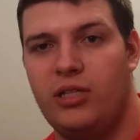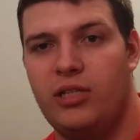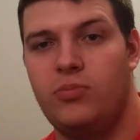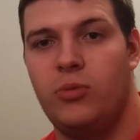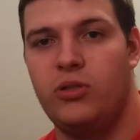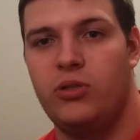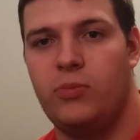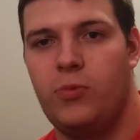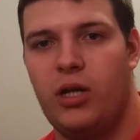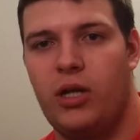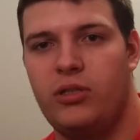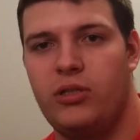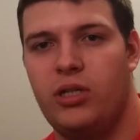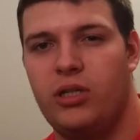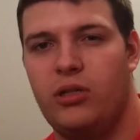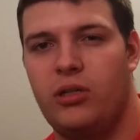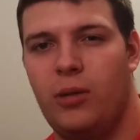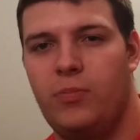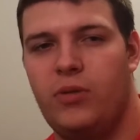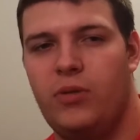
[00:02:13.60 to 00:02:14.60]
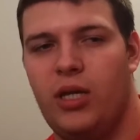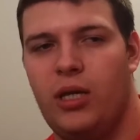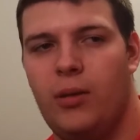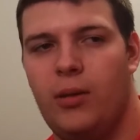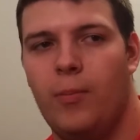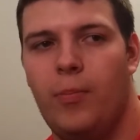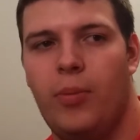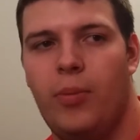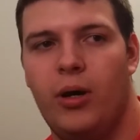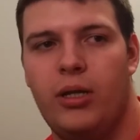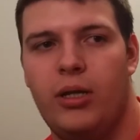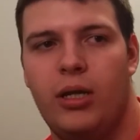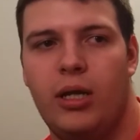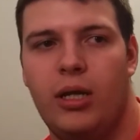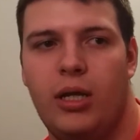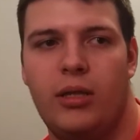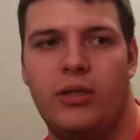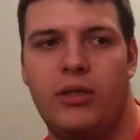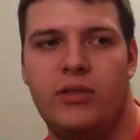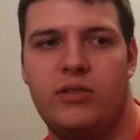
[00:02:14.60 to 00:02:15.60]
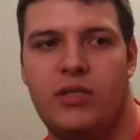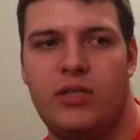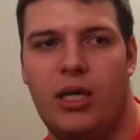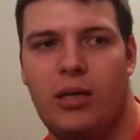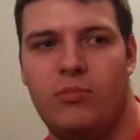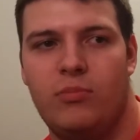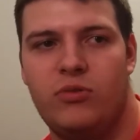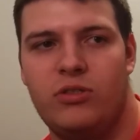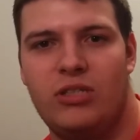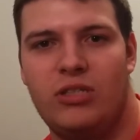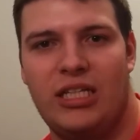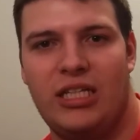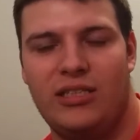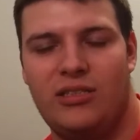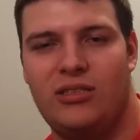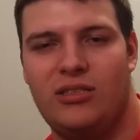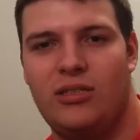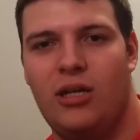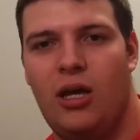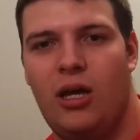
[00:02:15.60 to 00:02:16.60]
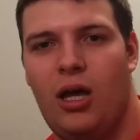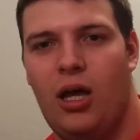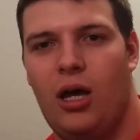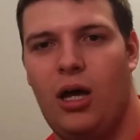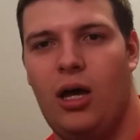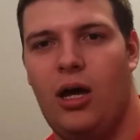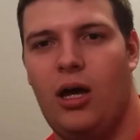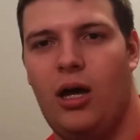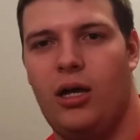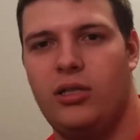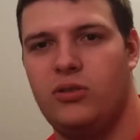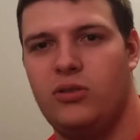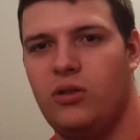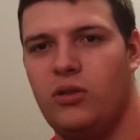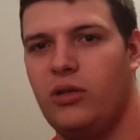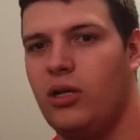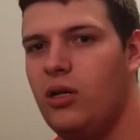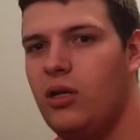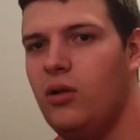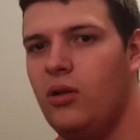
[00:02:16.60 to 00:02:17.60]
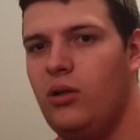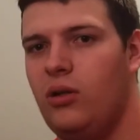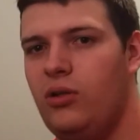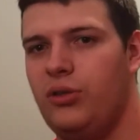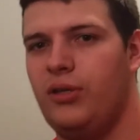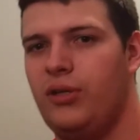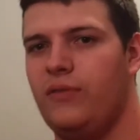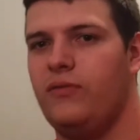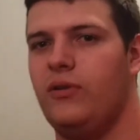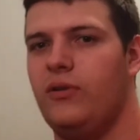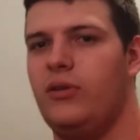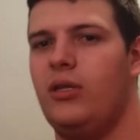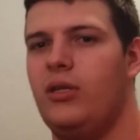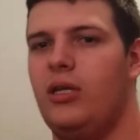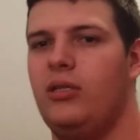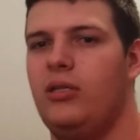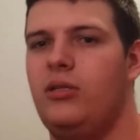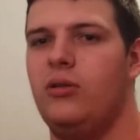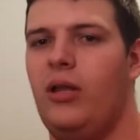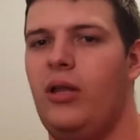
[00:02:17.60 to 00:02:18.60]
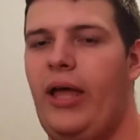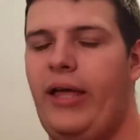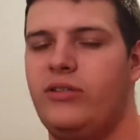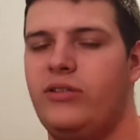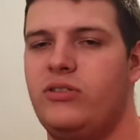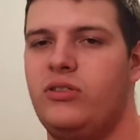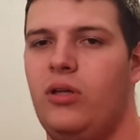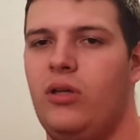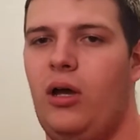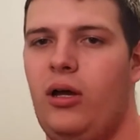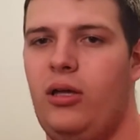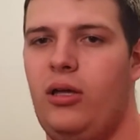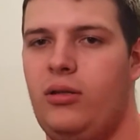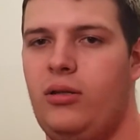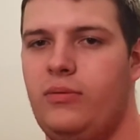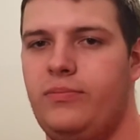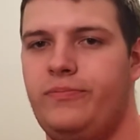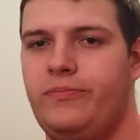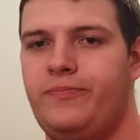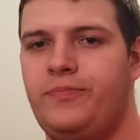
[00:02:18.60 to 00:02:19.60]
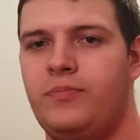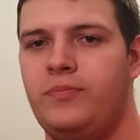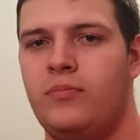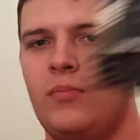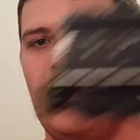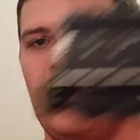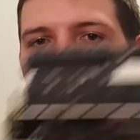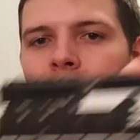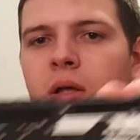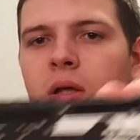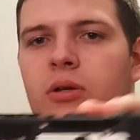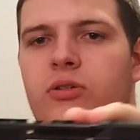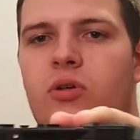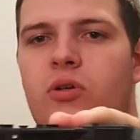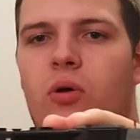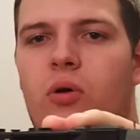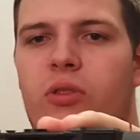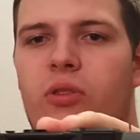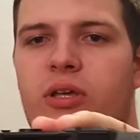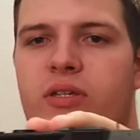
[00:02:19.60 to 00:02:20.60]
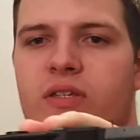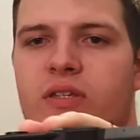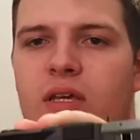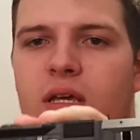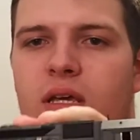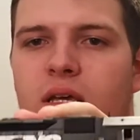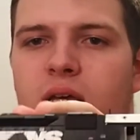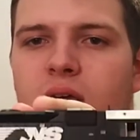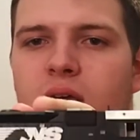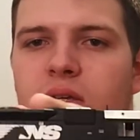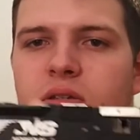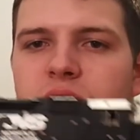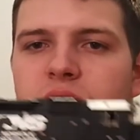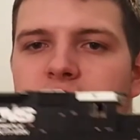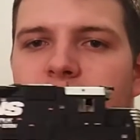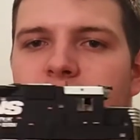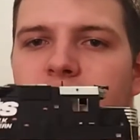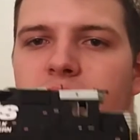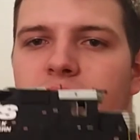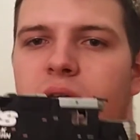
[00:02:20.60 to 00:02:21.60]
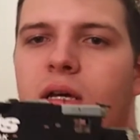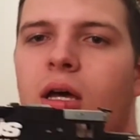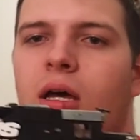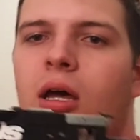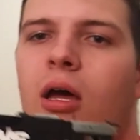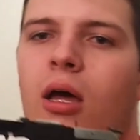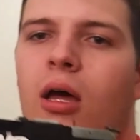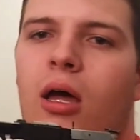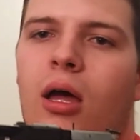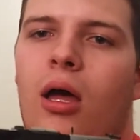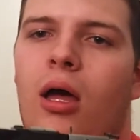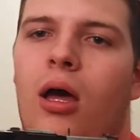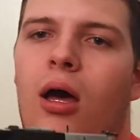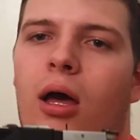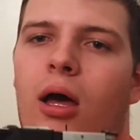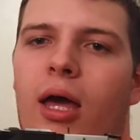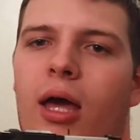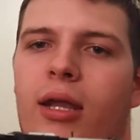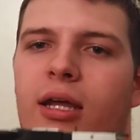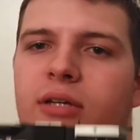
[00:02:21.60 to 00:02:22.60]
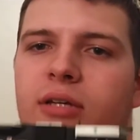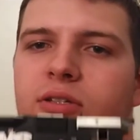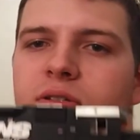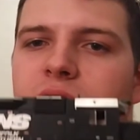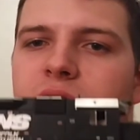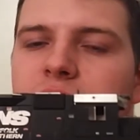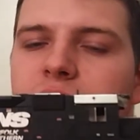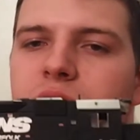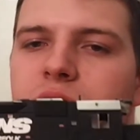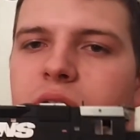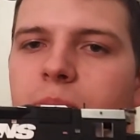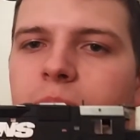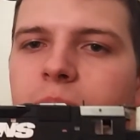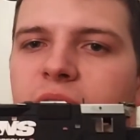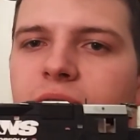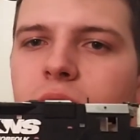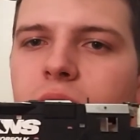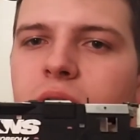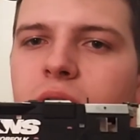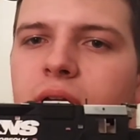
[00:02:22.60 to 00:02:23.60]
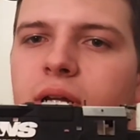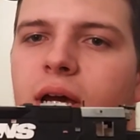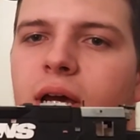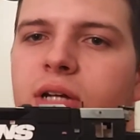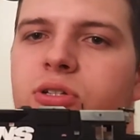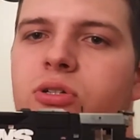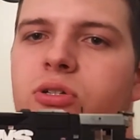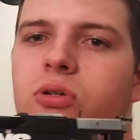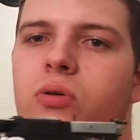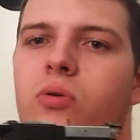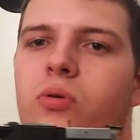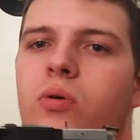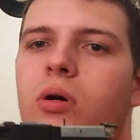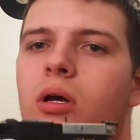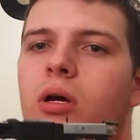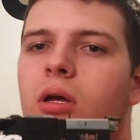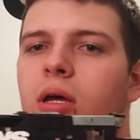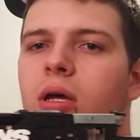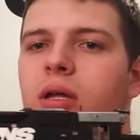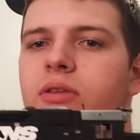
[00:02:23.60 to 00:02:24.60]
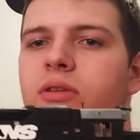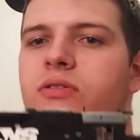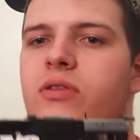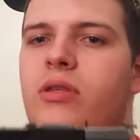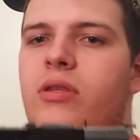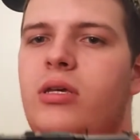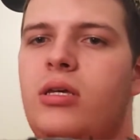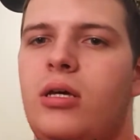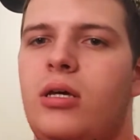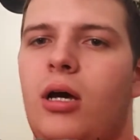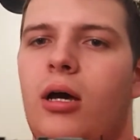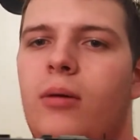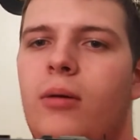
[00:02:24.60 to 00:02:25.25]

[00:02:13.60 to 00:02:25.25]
month's project update, but in the same sense, it's looking a little different than you last saw it. So this is the NS GP40-2. It's the